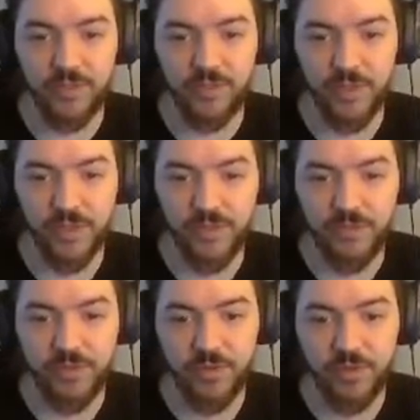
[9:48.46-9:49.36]
vehicle I've
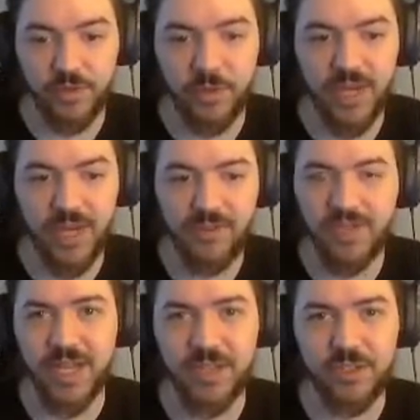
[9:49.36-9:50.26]
driven through it. I
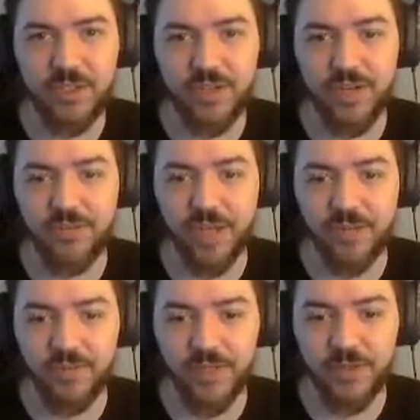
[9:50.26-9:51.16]
haven't actually tried a flying
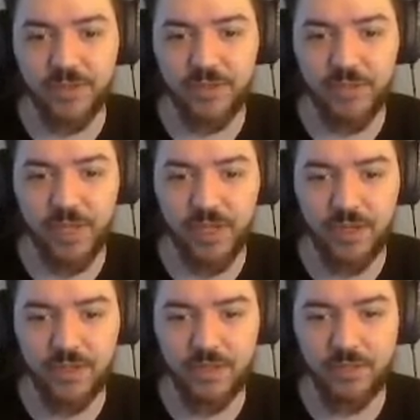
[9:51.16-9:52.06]
vehicle, to be
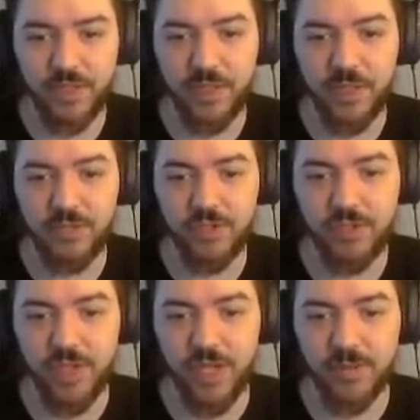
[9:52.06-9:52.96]
honest, but I'm sure
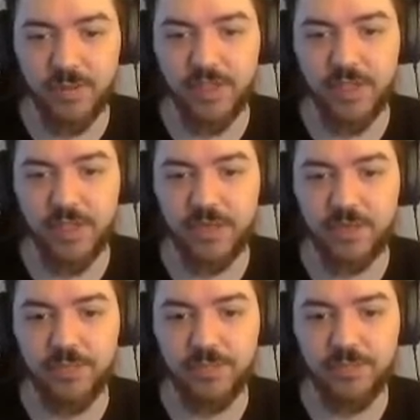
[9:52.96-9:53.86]
it happens to that as
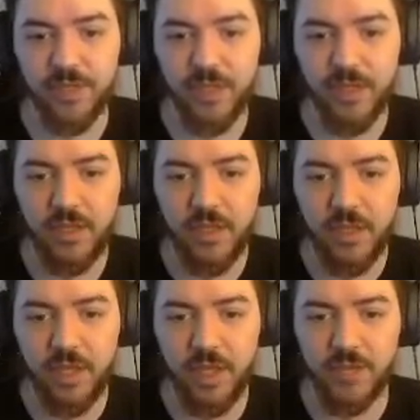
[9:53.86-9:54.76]
well.
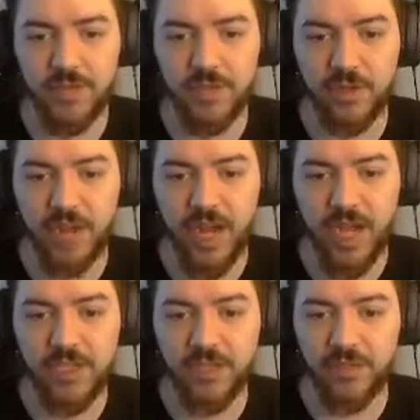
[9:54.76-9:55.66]
So I
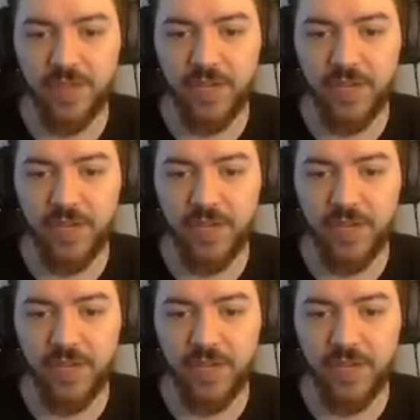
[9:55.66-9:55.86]
took advantage